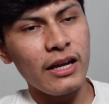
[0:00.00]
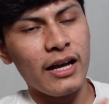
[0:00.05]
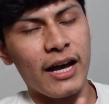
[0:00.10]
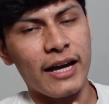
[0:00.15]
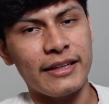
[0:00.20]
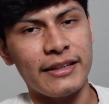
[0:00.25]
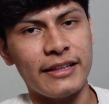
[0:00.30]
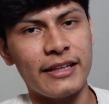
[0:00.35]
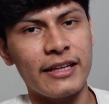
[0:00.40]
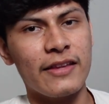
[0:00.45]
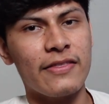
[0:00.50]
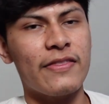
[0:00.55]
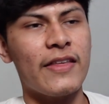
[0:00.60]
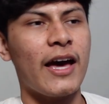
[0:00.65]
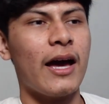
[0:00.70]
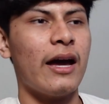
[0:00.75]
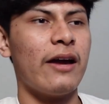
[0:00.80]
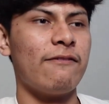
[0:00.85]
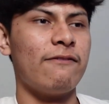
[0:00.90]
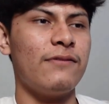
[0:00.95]
I did
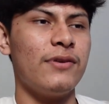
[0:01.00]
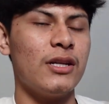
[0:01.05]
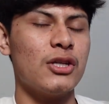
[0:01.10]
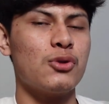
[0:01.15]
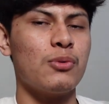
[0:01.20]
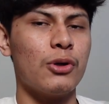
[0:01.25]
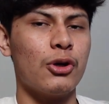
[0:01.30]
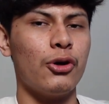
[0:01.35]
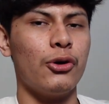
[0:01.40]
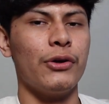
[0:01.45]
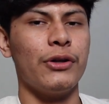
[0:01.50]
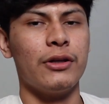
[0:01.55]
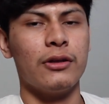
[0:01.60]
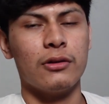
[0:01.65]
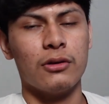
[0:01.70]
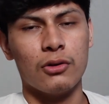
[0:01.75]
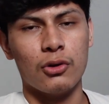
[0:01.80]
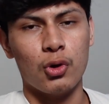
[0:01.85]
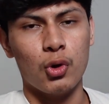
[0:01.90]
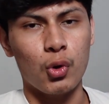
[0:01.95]
that, finished
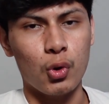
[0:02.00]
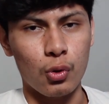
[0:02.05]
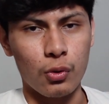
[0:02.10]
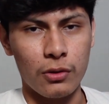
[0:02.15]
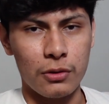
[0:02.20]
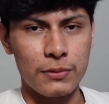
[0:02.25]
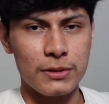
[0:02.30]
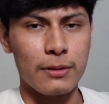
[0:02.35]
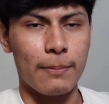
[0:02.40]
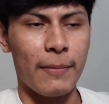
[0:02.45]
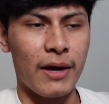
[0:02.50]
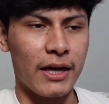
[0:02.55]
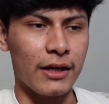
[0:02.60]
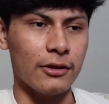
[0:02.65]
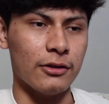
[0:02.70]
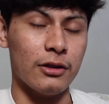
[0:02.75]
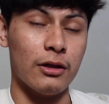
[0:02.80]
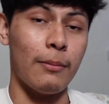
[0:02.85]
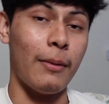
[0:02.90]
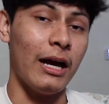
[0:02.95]
recording, cool. It was a
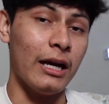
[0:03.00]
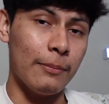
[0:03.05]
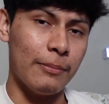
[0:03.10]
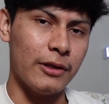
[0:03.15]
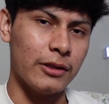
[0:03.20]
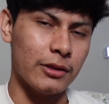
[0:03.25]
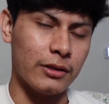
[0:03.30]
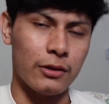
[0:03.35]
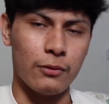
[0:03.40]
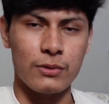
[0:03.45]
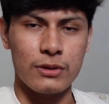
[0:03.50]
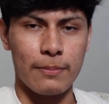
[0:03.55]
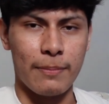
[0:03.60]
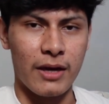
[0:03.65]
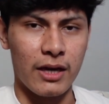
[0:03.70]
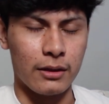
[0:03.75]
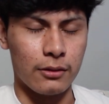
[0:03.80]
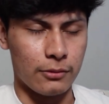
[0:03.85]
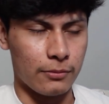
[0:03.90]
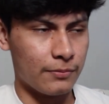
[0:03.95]
banger, in my opinion, it was a
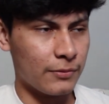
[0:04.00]
banger.